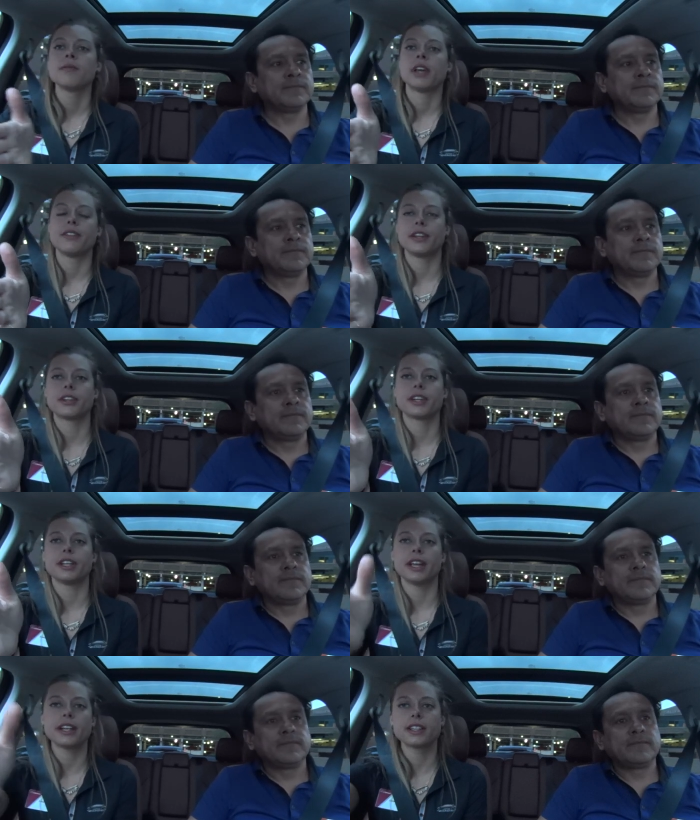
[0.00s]
Speaker 1: And then you're going to
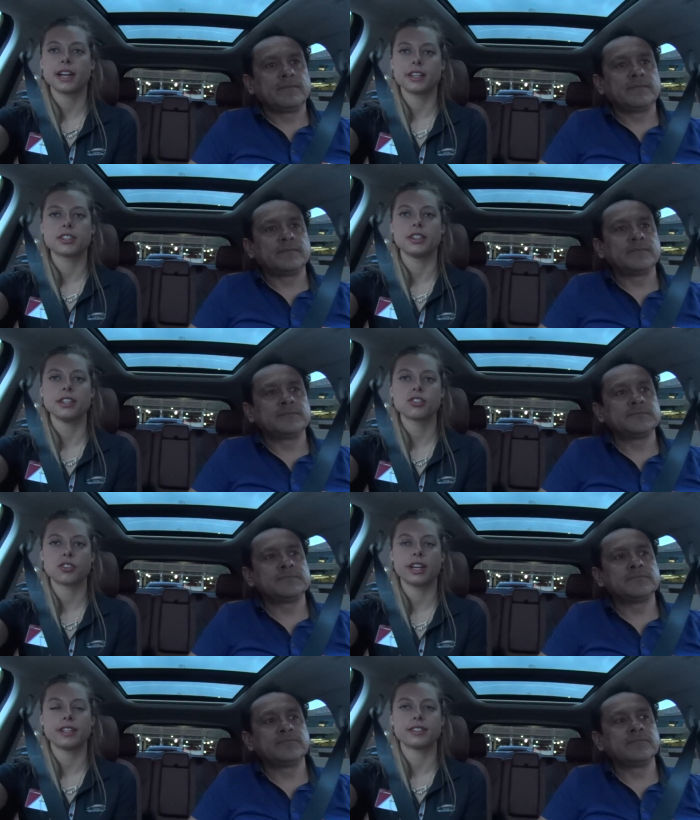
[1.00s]
get kind of to these
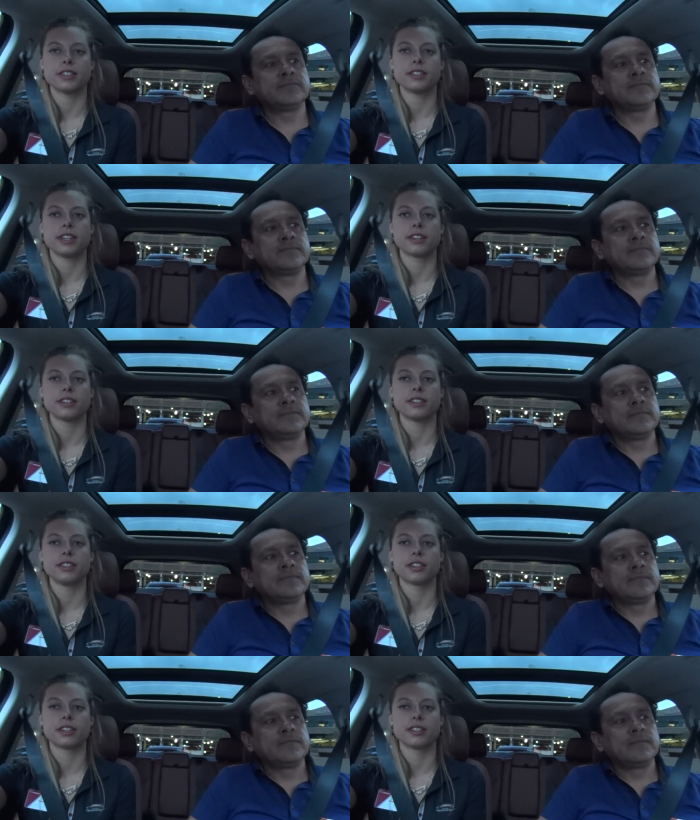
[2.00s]
transits here, and you're
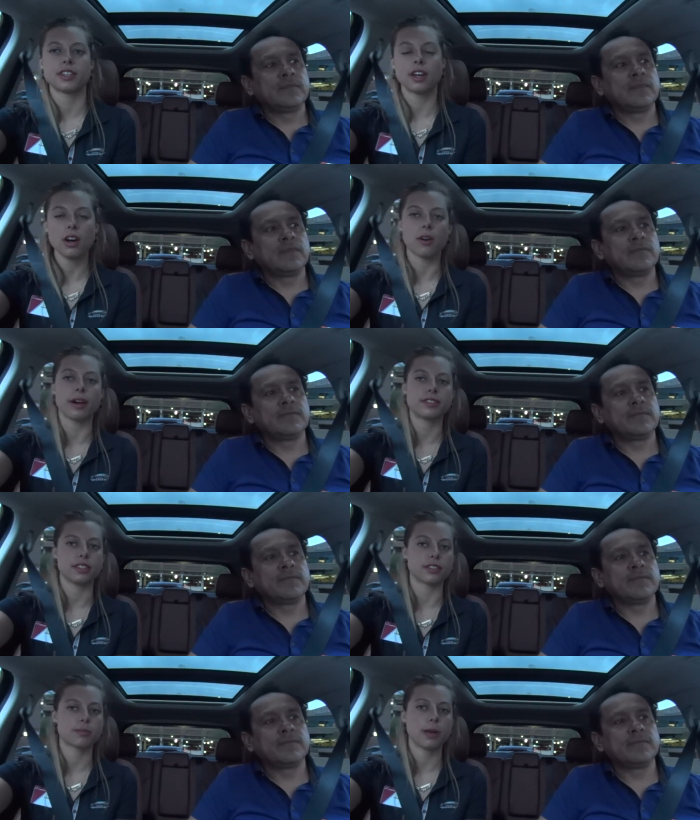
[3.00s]
going to say, oh, I see a
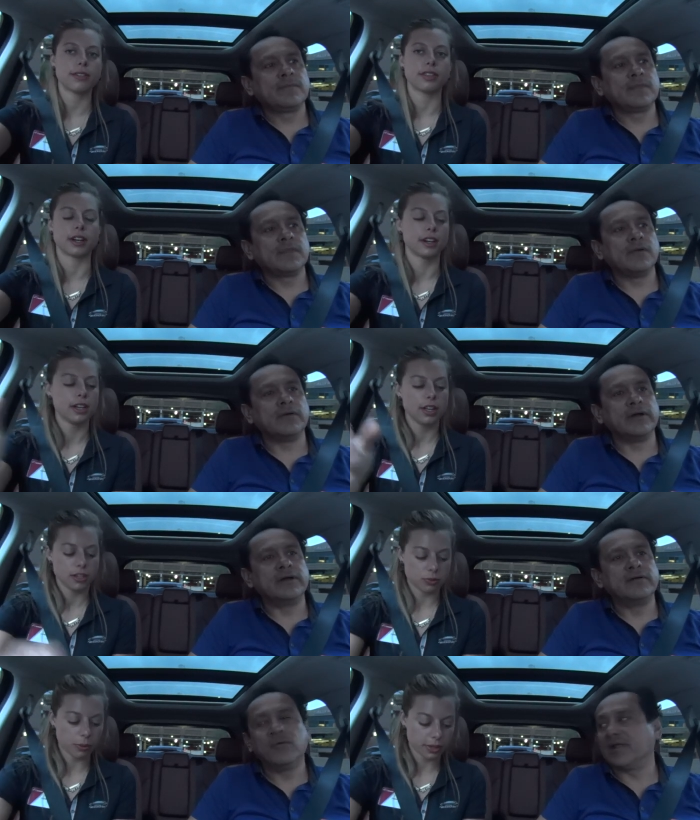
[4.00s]
spot there. Okay. So
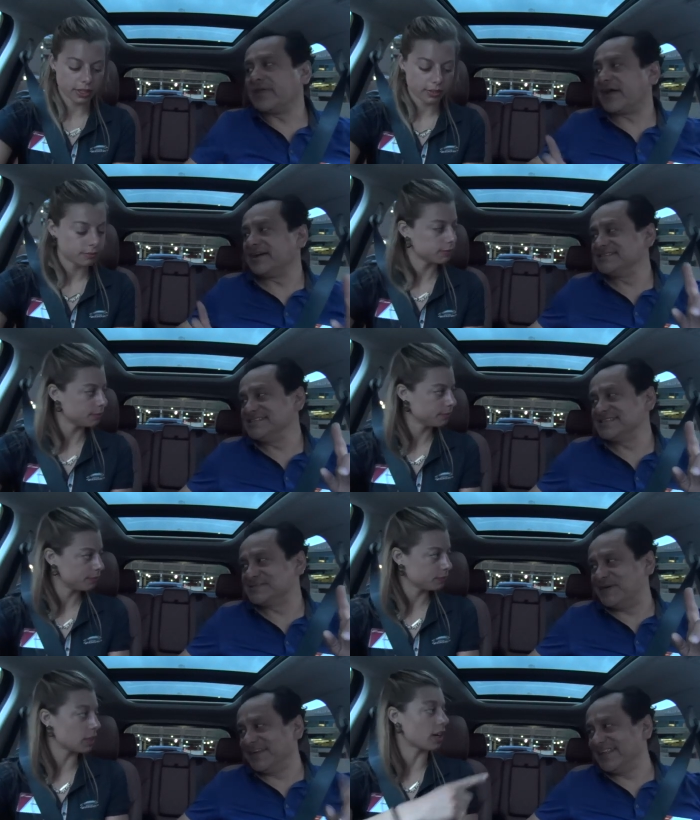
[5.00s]
well, the car sees the spot.
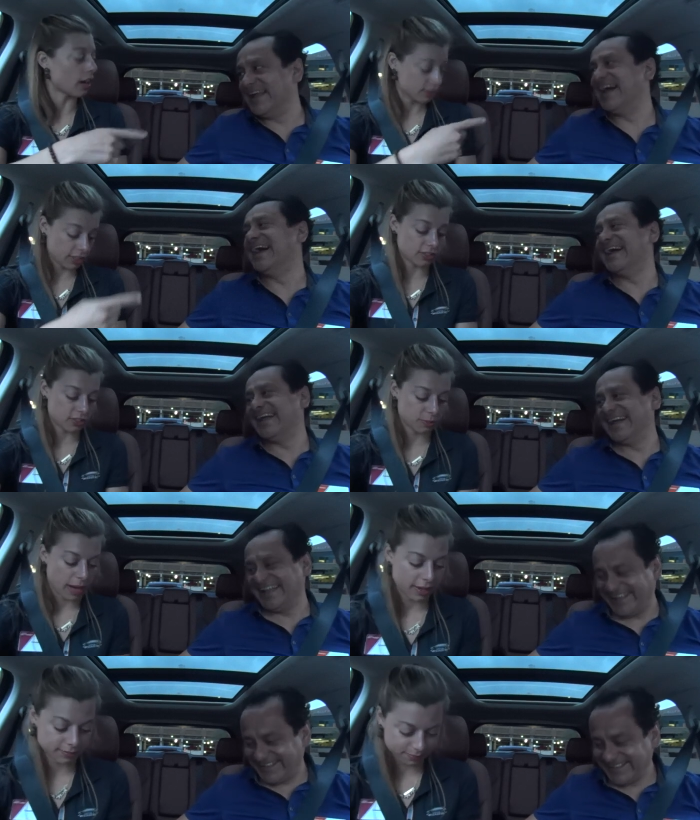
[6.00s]
The car sees the
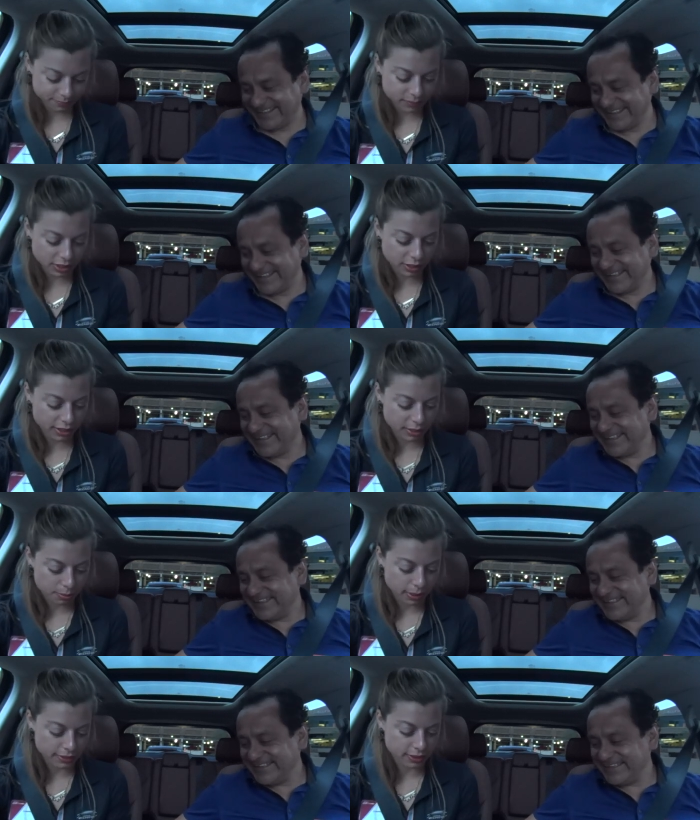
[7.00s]
spot. You're going to
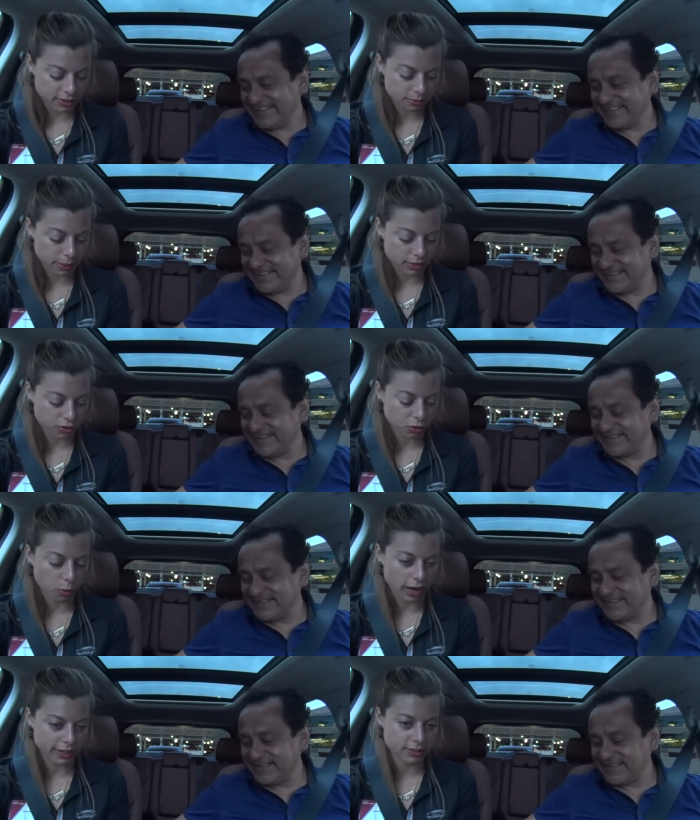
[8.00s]
press this button
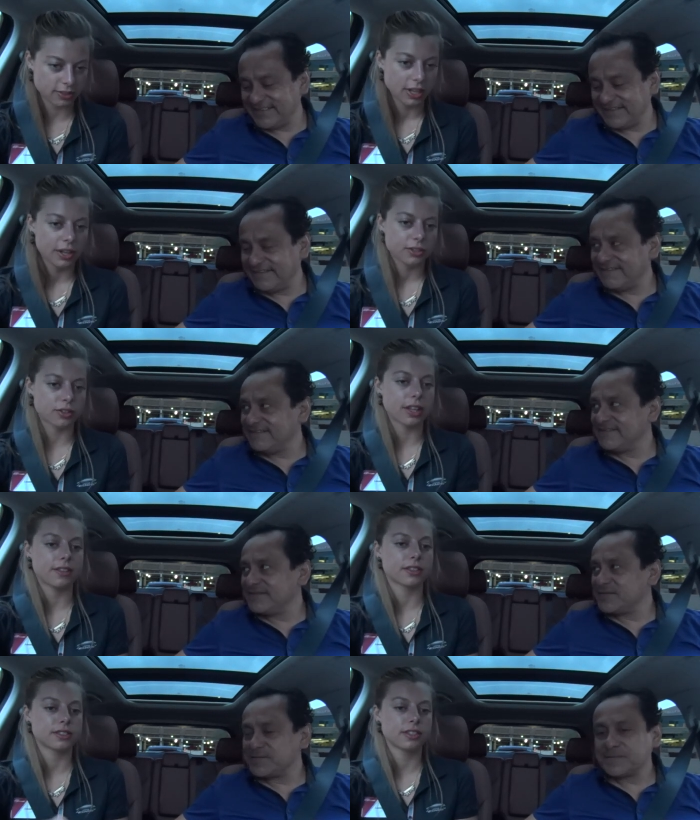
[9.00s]
twice, so then the
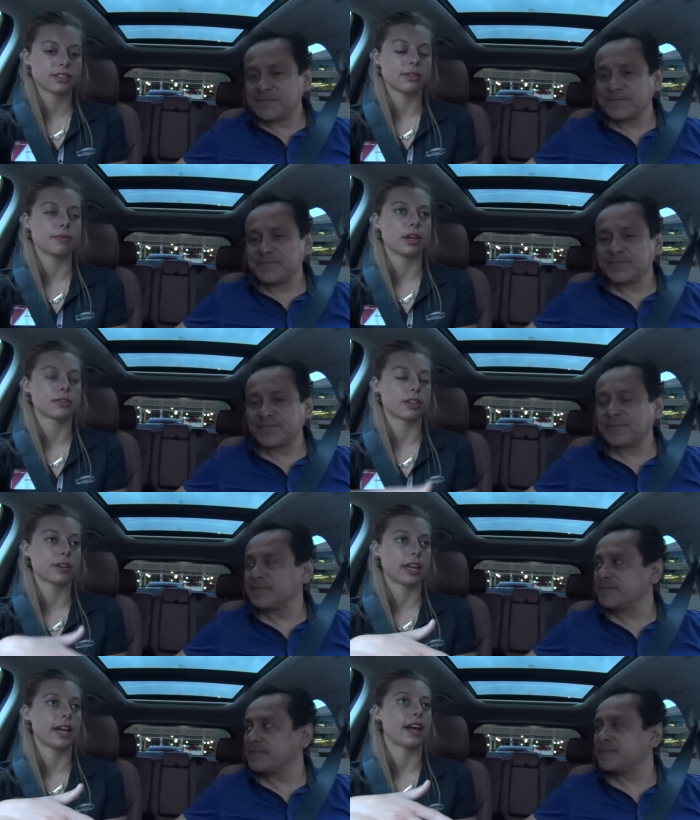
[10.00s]
system knows,
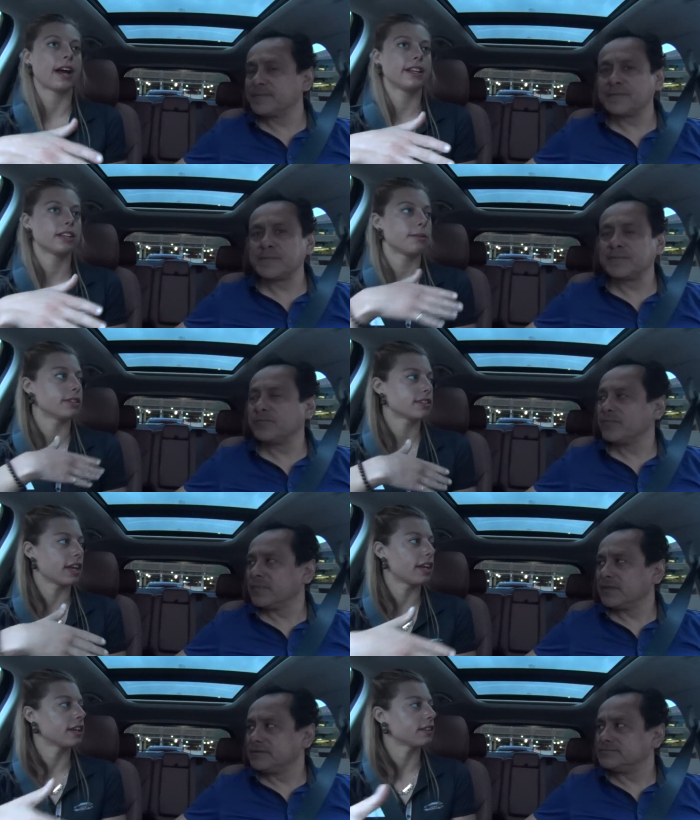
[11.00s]
okay, I need to be
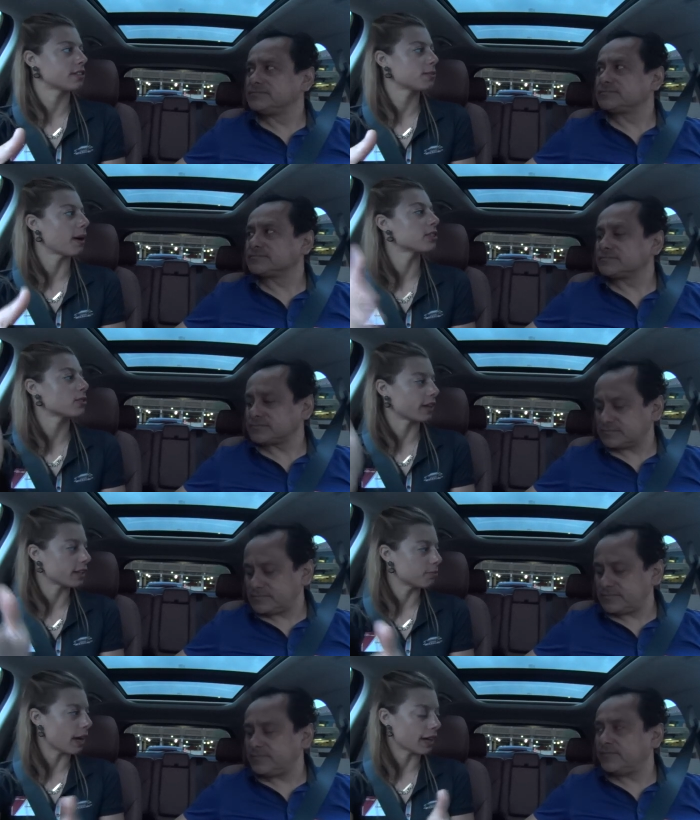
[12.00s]
scanning this spot so I can
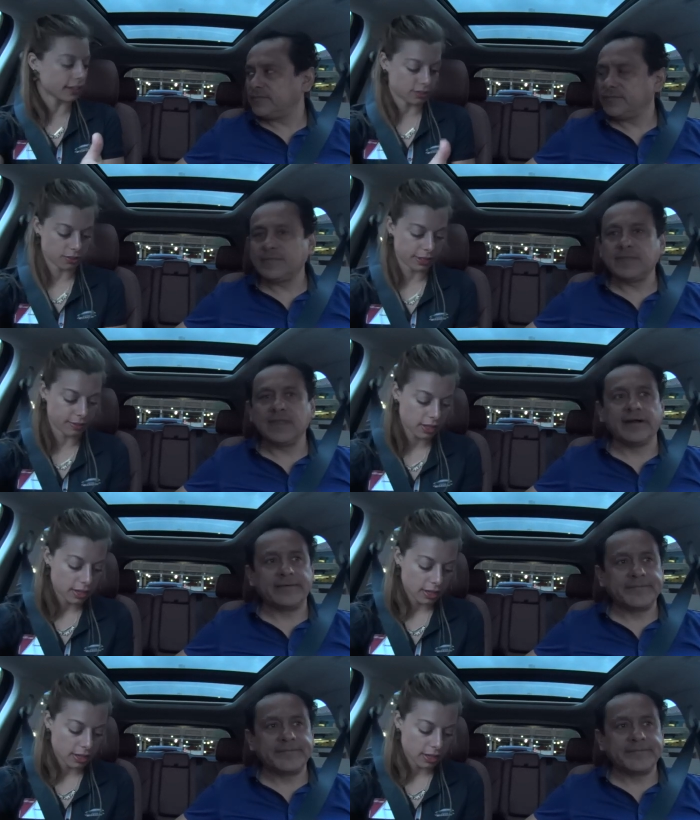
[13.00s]
back into it. Yeah.